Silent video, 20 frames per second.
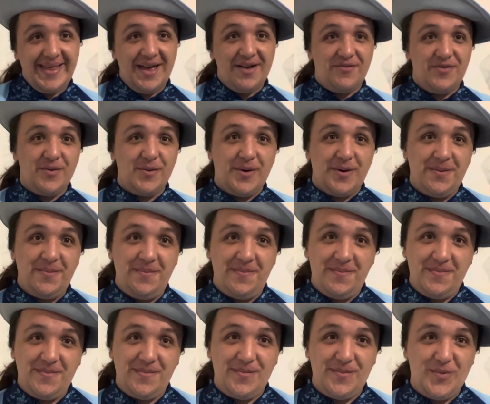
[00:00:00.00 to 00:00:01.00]
everyone,
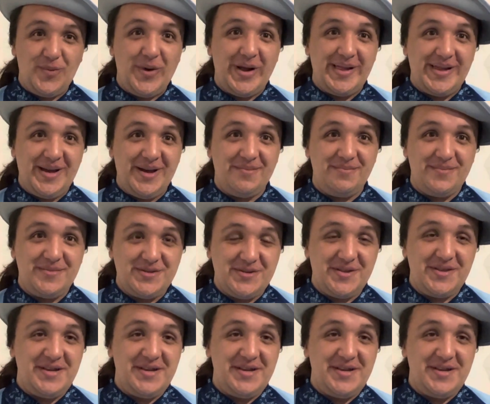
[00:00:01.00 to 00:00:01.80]
welcome to